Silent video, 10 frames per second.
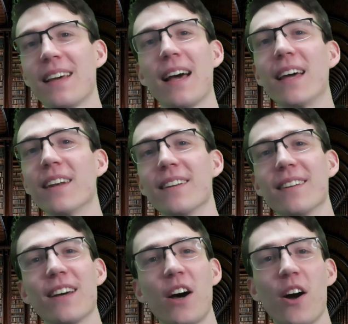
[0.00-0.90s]
And
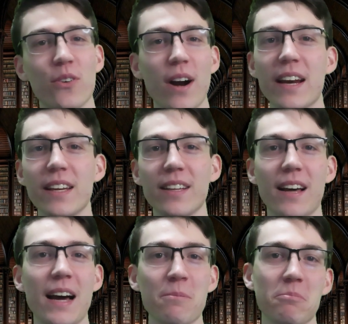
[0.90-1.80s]
already
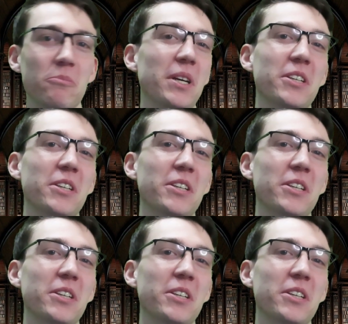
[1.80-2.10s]
I'm